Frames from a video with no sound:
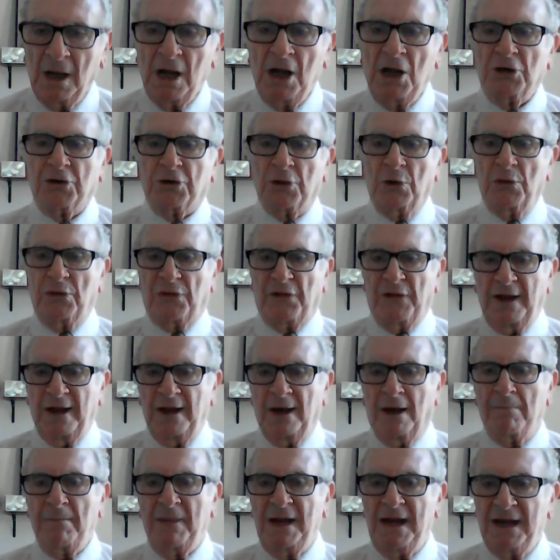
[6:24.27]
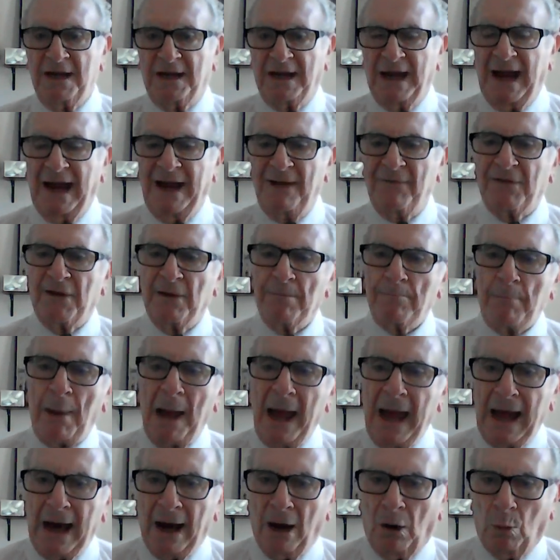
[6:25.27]
to them he gave the
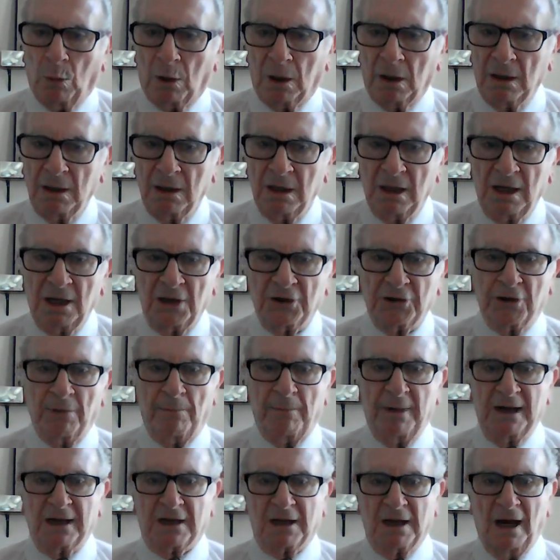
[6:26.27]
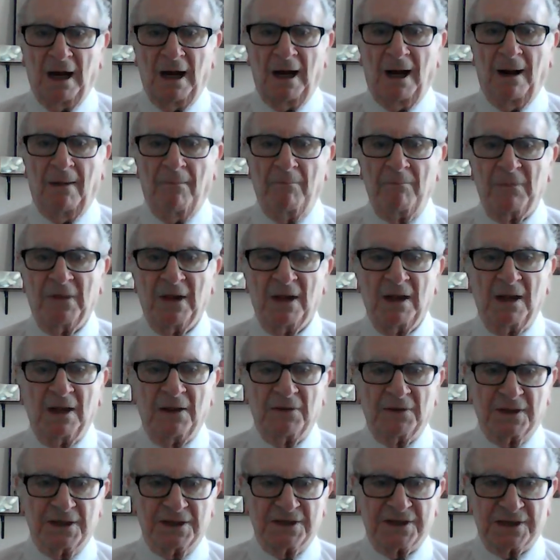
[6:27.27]
power to become
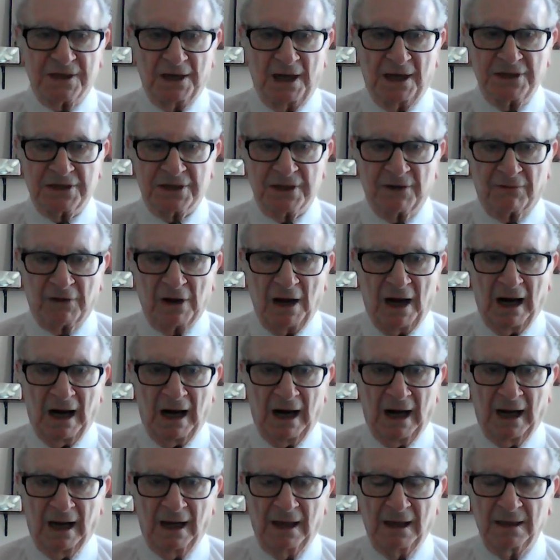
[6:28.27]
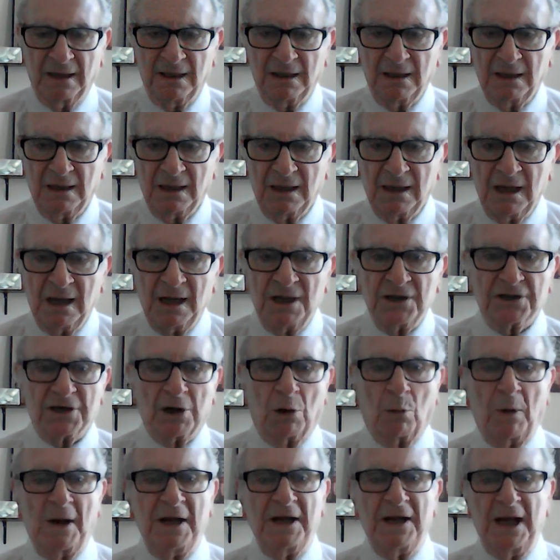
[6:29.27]
the sons of God.
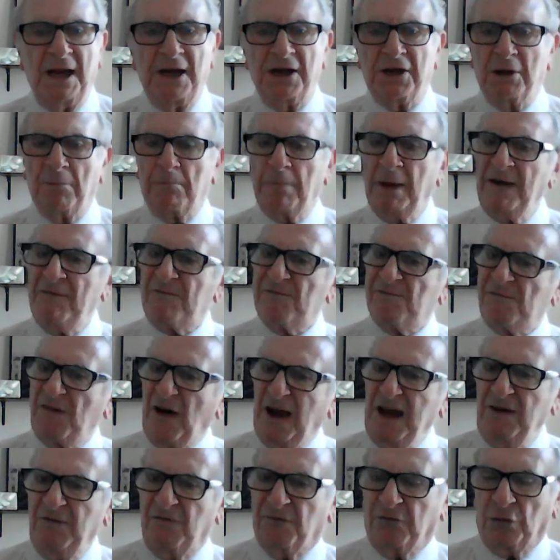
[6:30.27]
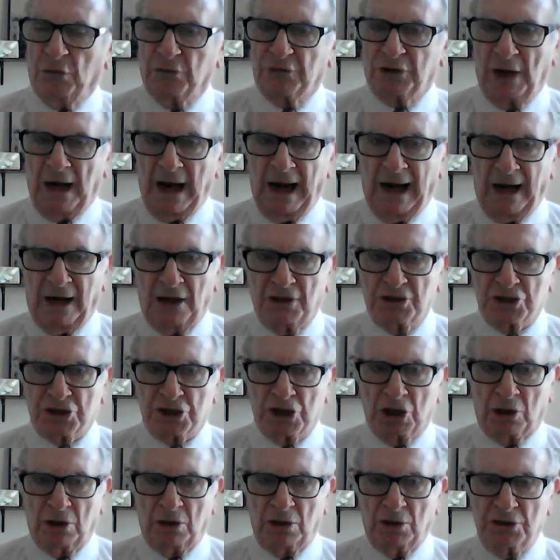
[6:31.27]
So we need to be faithful to our
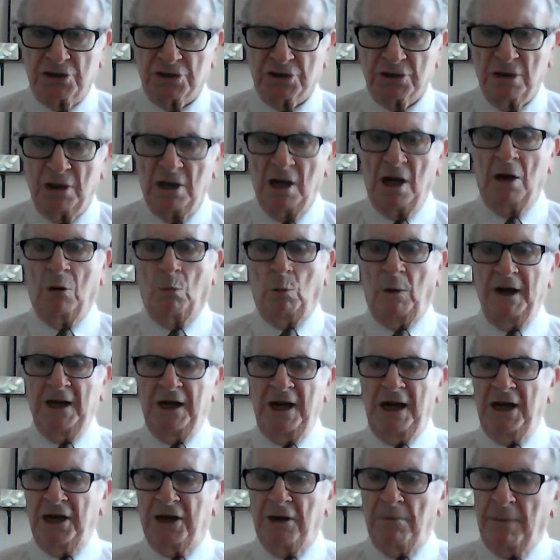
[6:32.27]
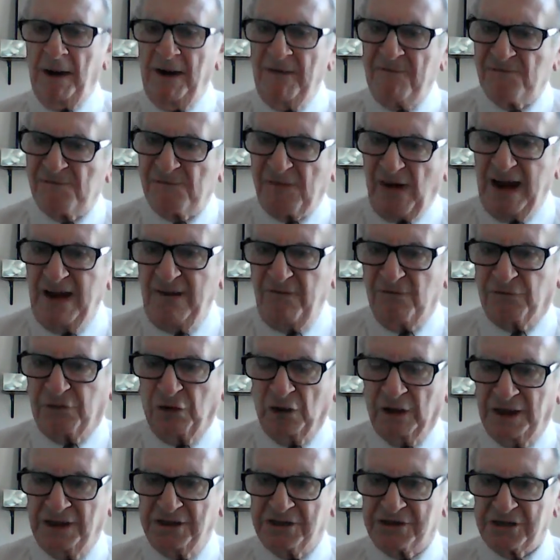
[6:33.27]
church. We need to be
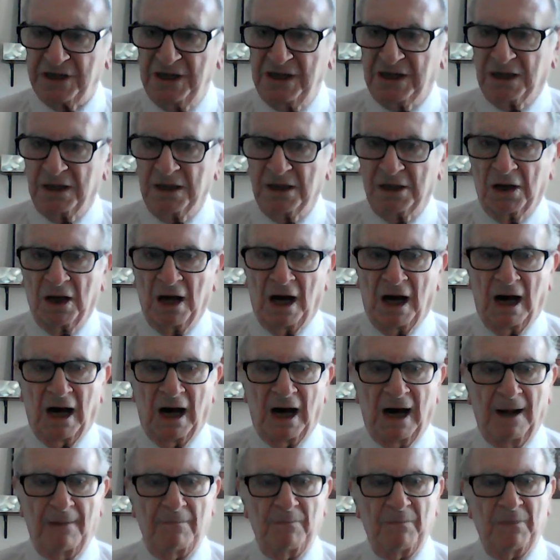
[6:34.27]
faithful in seeking God.